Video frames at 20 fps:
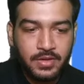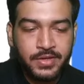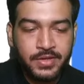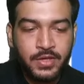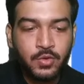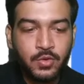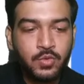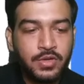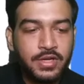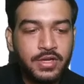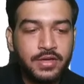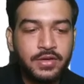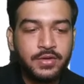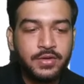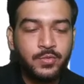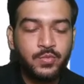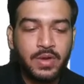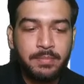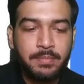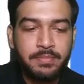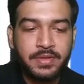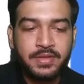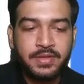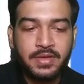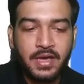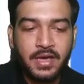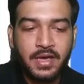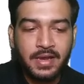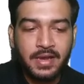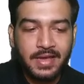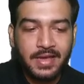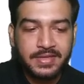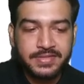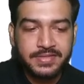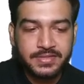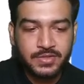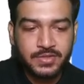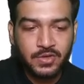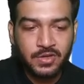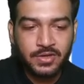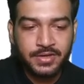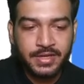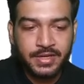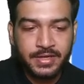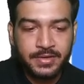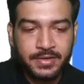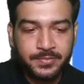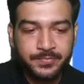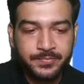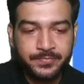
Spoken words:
nuclear weapon alliance. All right.